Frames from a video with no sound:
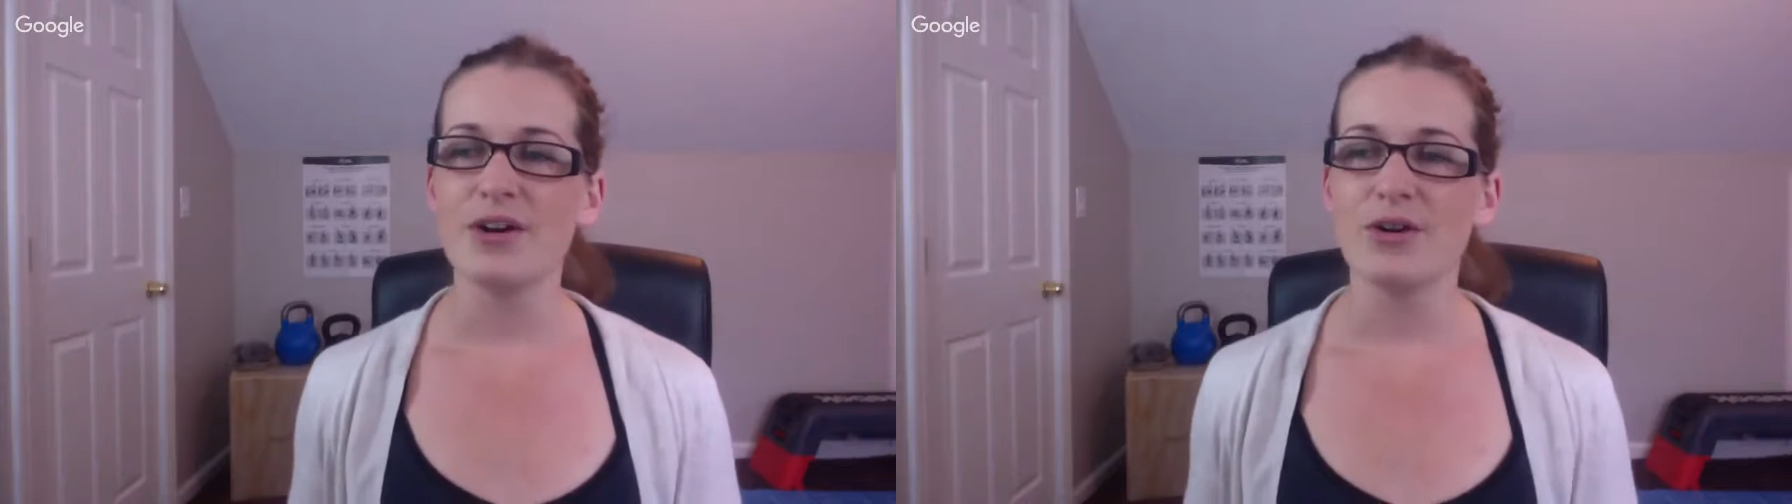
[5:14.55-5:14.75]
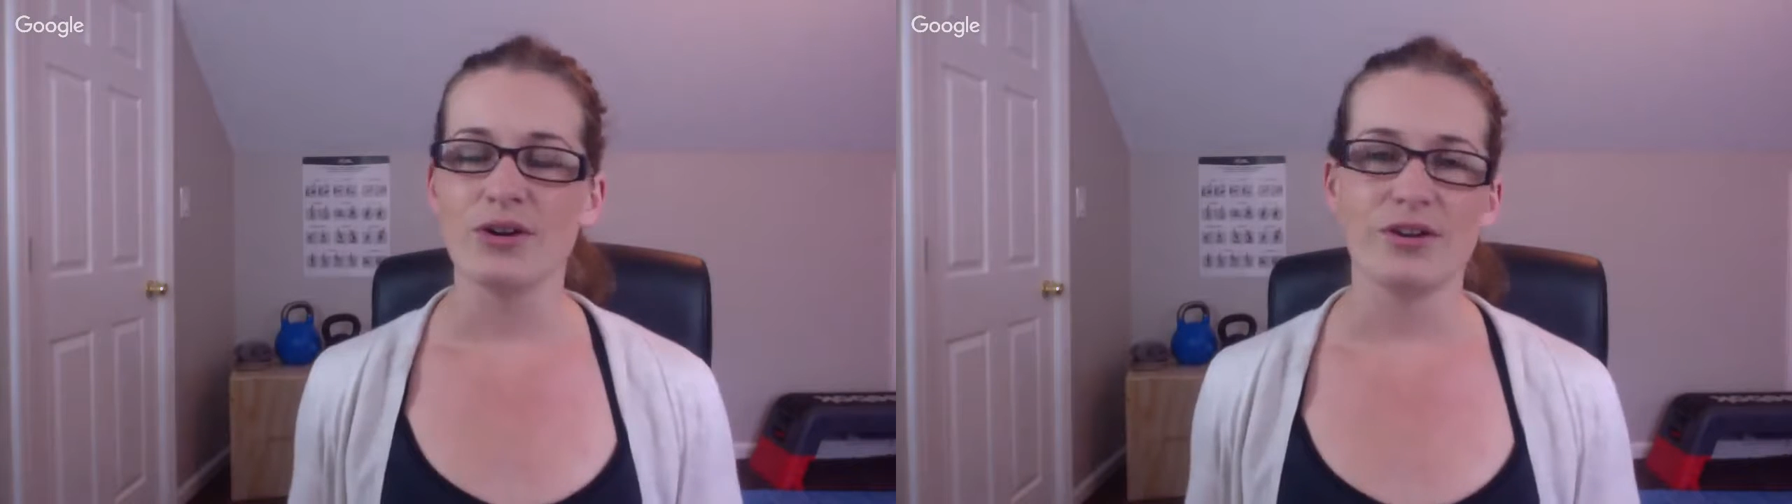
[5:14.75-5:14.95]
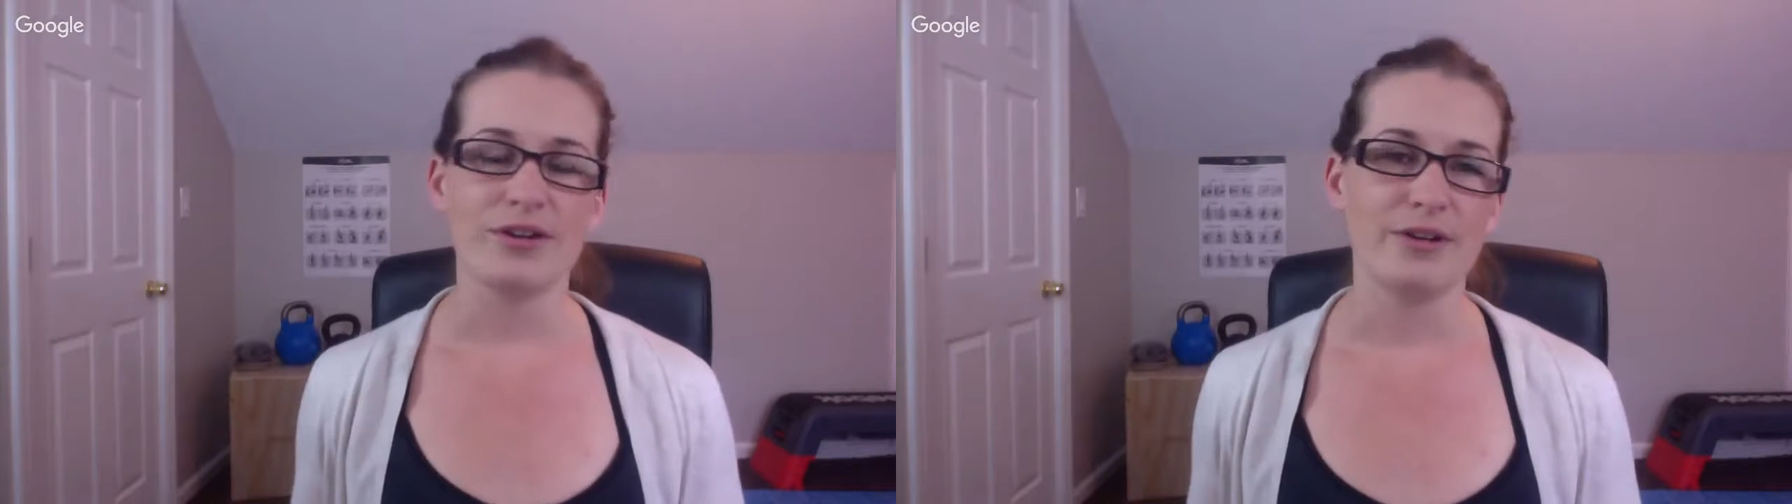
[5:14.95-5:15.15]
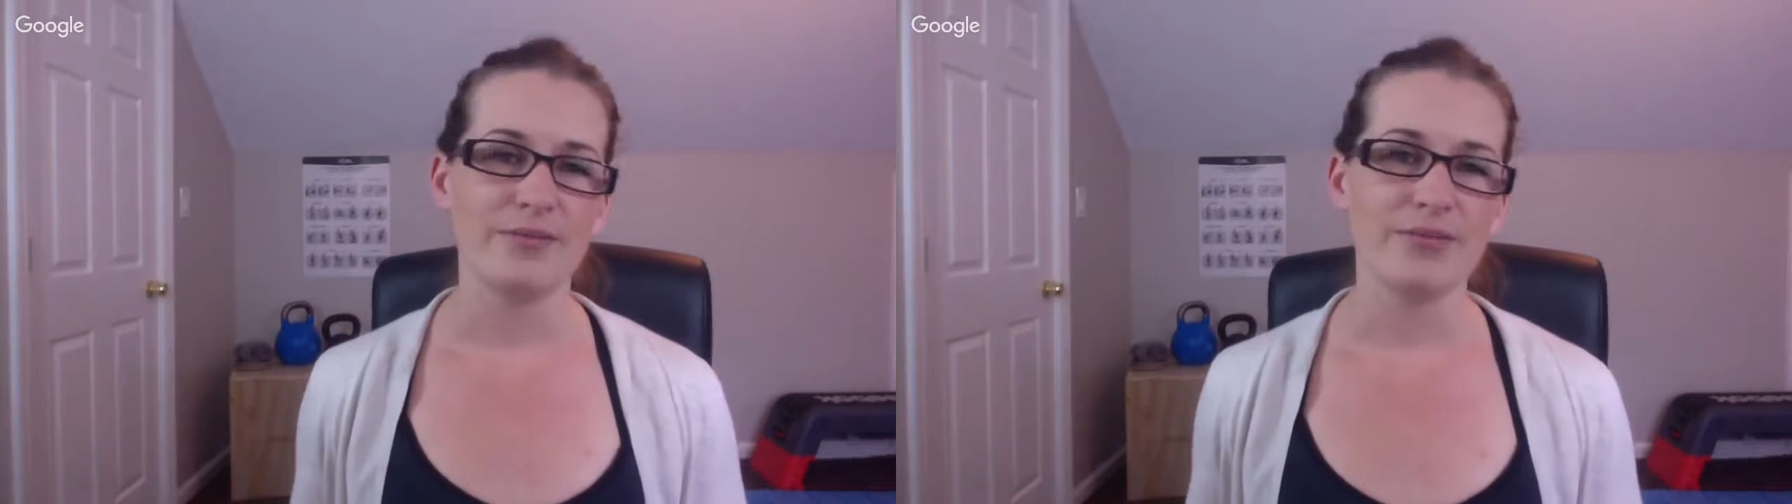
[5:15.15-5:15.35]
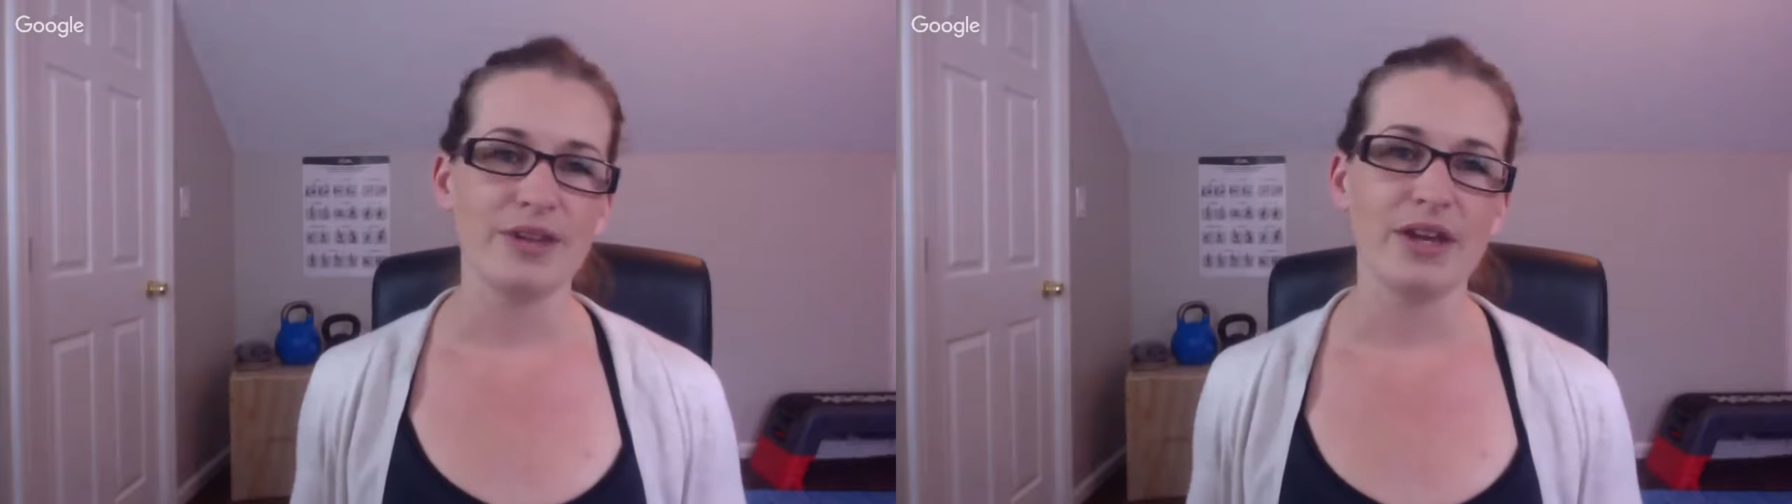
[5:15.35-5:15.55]
or
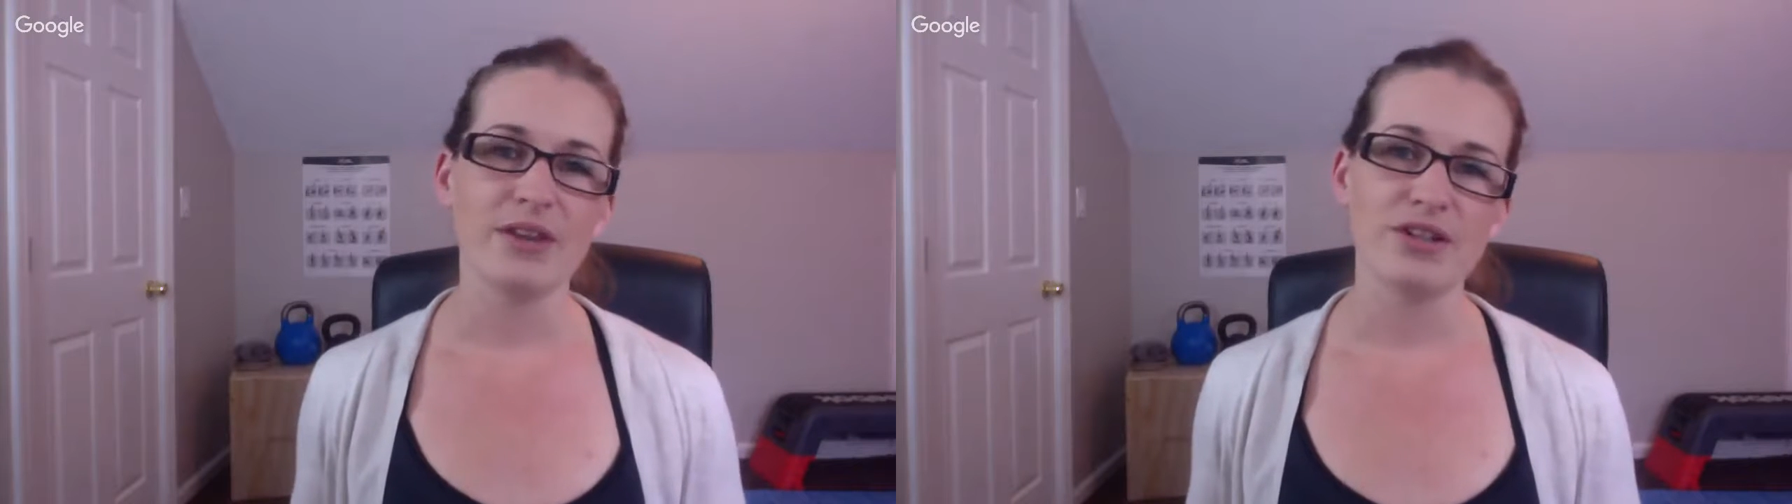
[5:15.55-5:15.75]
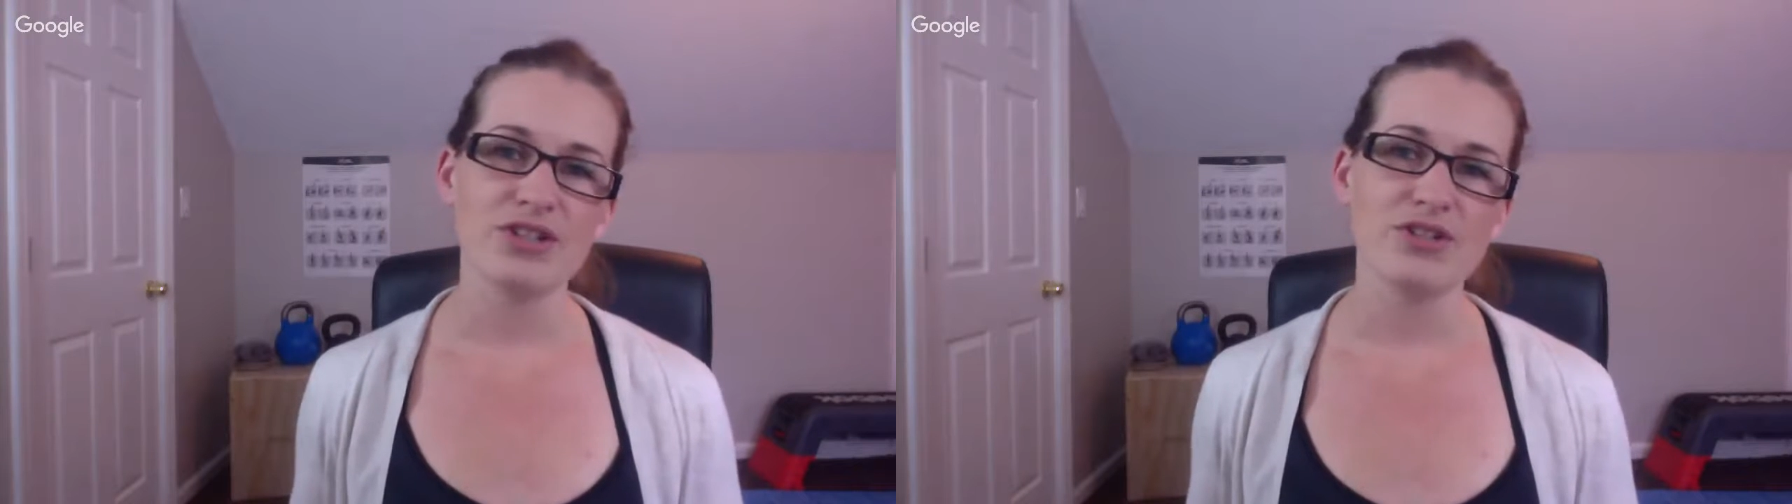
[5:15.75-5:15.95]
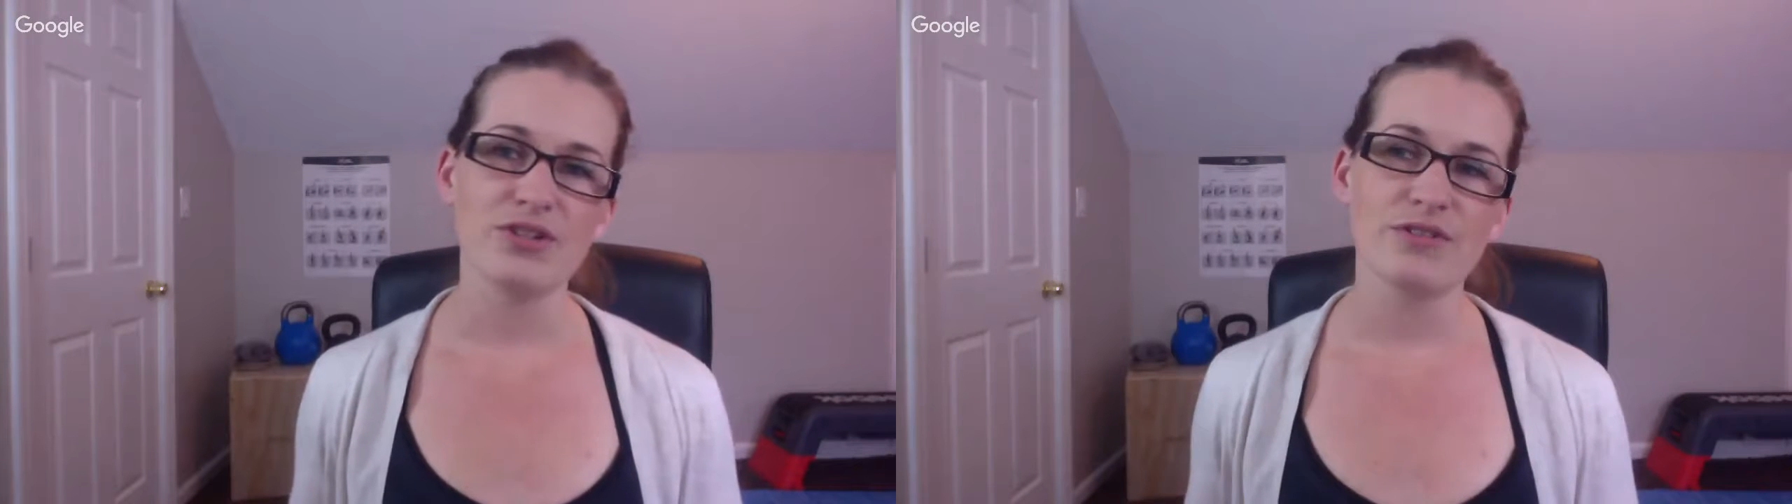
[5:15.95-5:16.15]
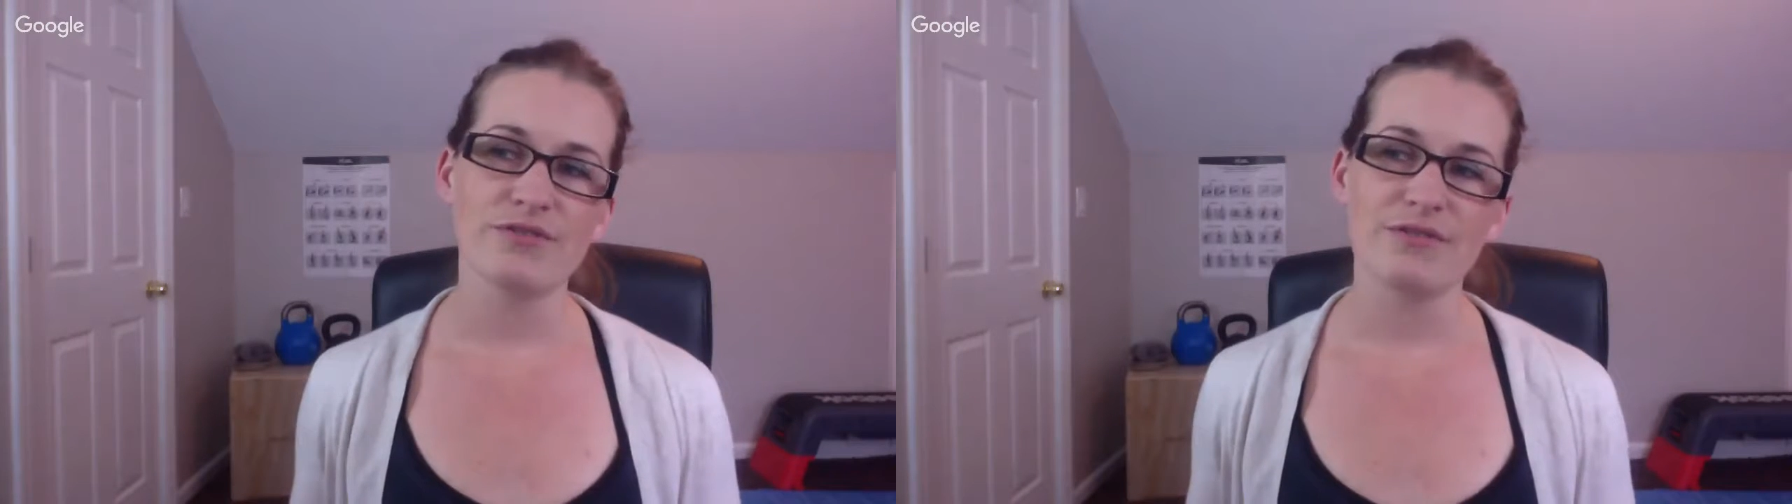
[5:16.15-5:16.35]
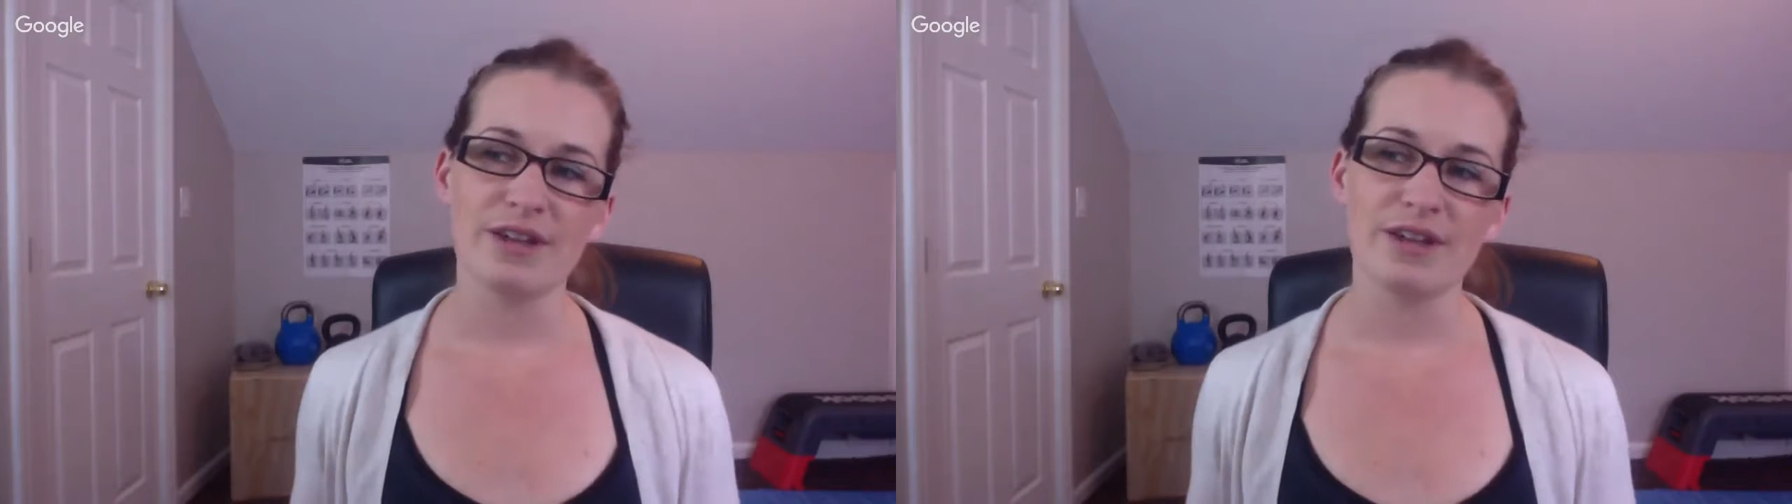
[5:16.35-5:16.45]
they're just sort of